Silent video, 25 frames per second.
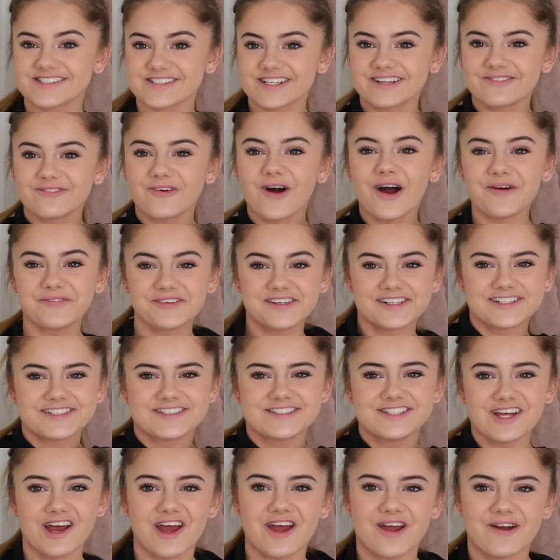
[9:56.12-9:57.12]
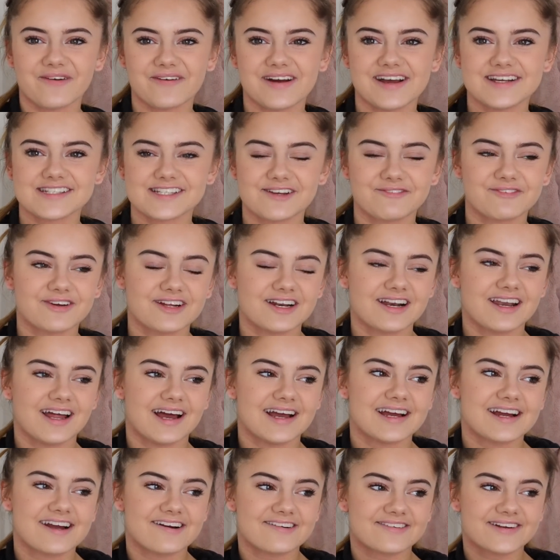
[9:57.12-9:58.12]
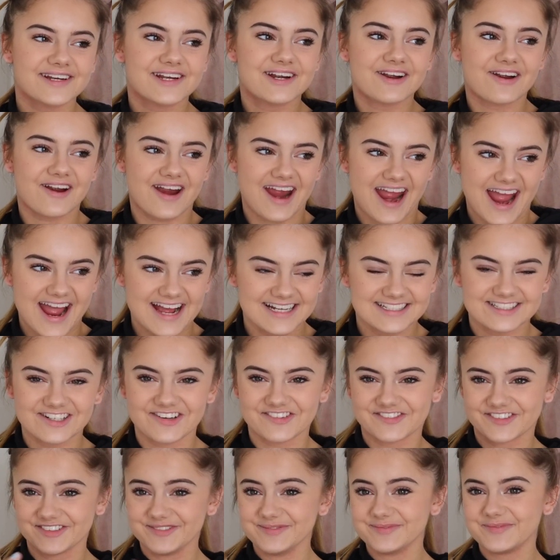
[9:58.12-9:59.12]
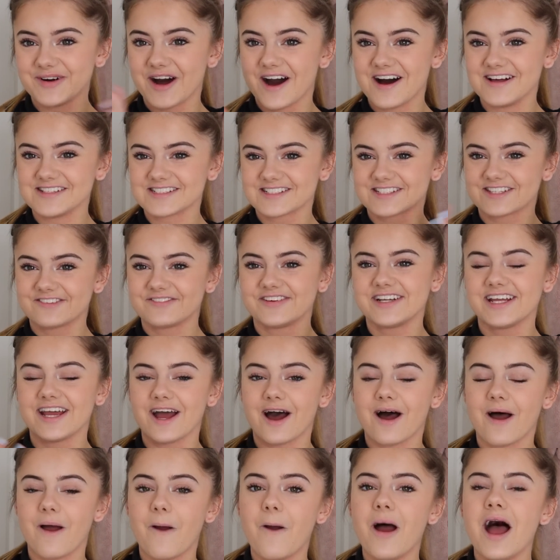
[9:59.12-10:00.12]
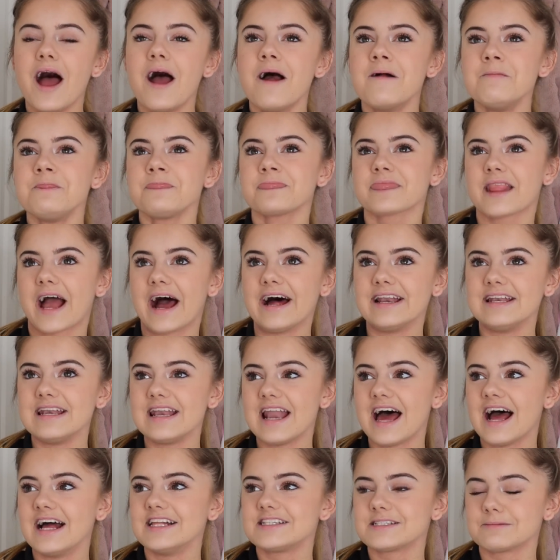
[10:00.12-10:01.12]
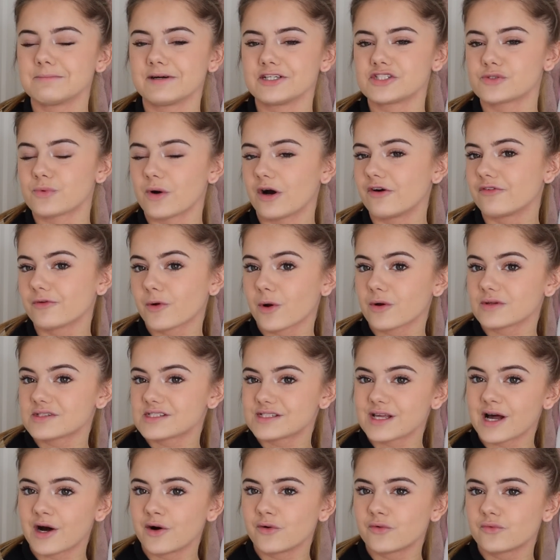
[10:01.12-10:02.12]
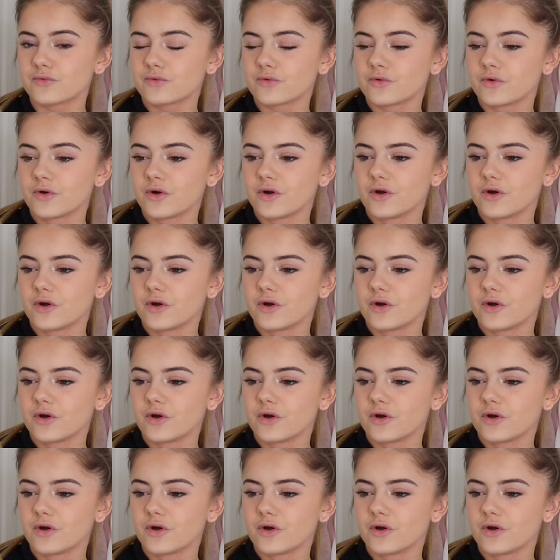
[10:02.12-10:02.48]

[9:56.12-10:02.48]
So what I'm gonna do is I'm gonna like recreate different parts of the video and let my 12-year-old self